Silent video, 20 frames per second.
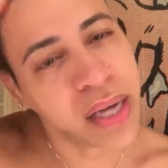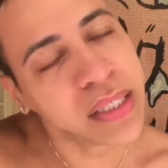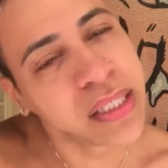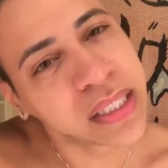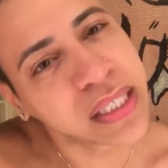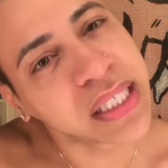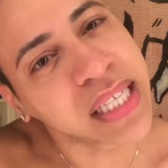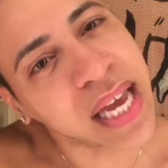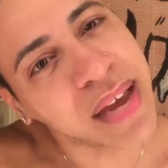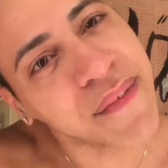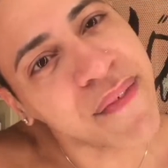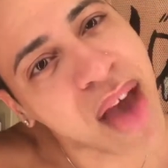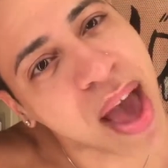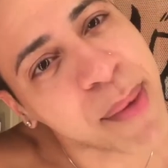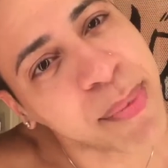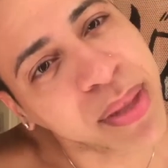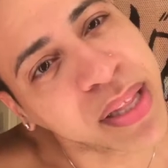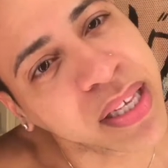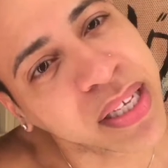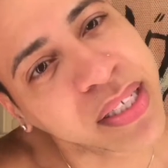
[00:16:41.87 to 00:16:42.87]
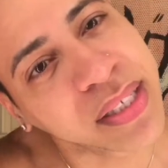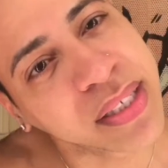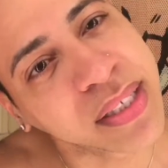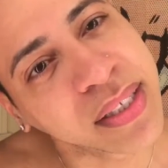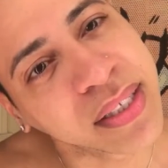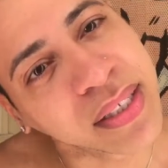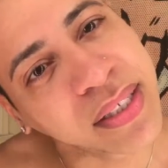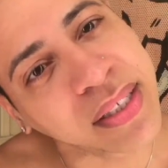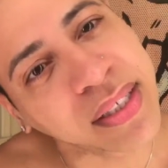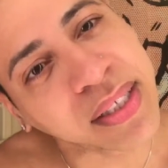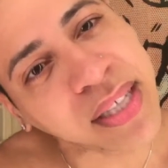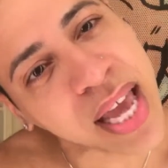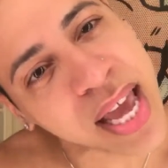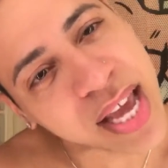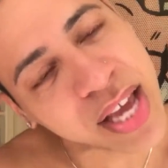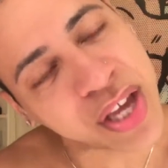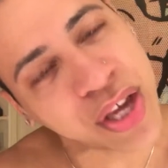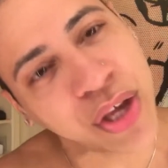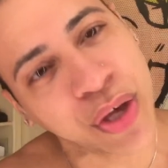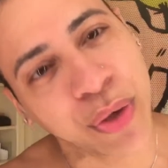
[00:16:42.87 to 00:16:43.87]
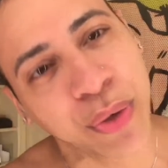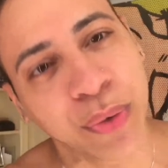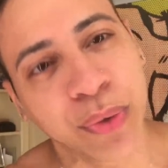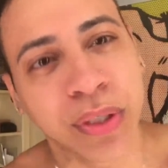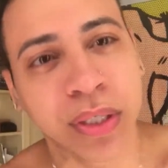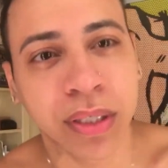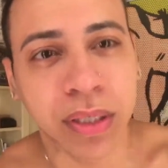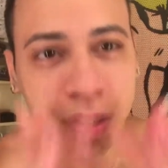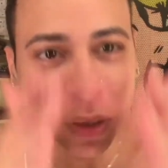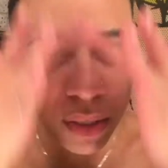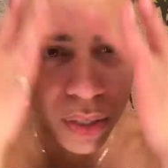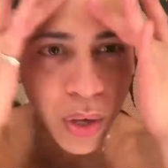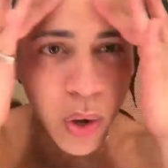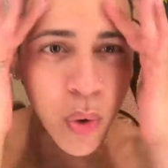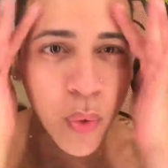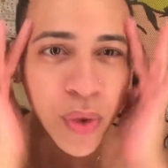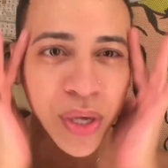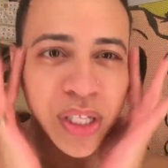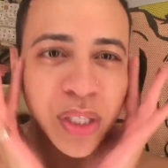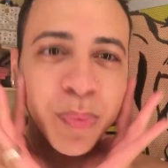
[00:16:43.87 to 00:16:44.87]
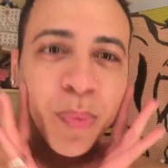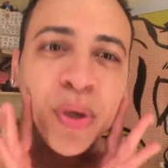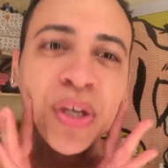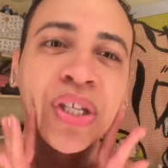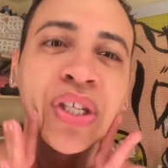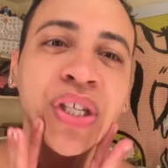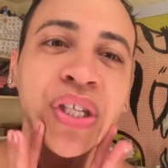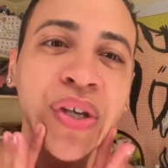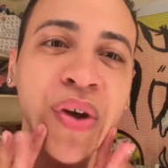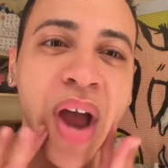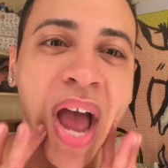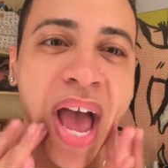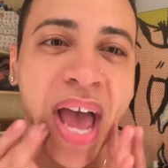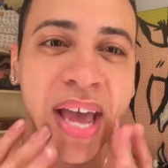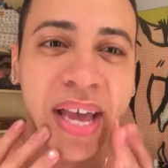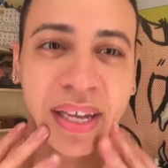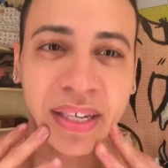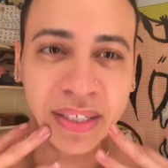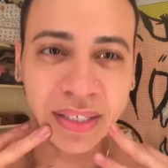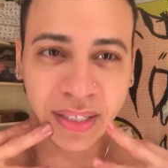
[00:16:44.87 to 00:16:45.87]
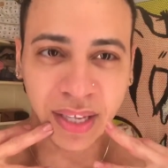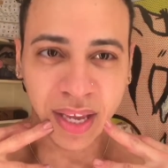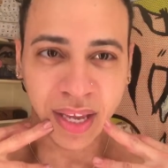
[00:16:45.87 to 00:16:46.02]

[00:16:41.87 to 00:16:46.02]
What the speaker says: Stay fabulous, stay cute, always moisturize,